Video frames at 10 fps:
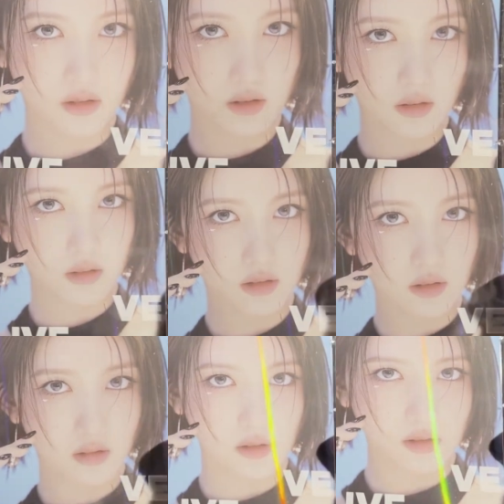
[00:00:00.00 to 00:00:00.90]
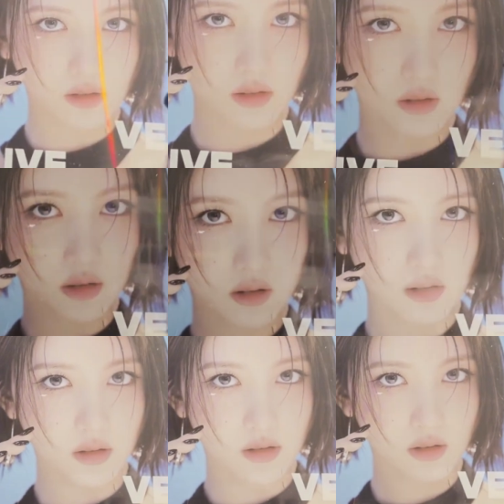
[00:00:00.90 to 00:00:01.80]
whatever you want to call it. So
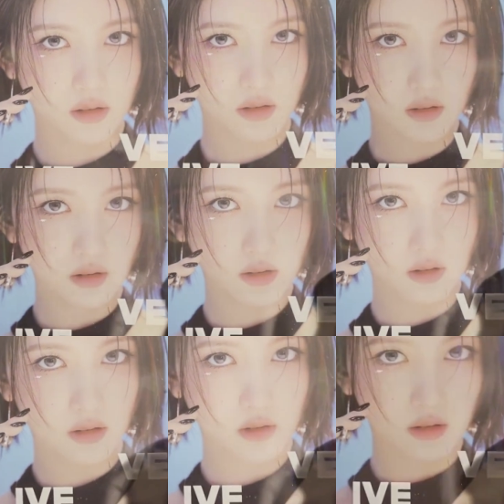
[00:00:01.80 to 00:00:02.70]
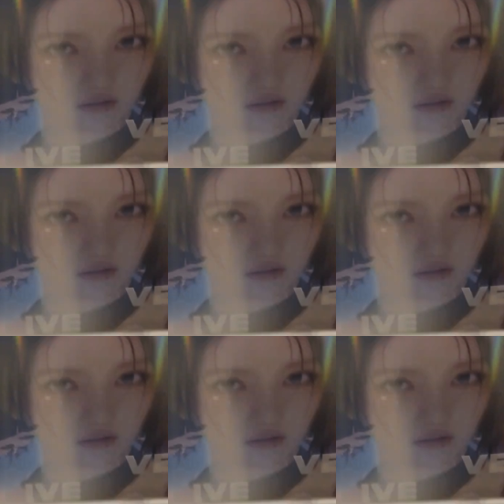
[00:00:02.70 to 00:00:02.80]
here's the front.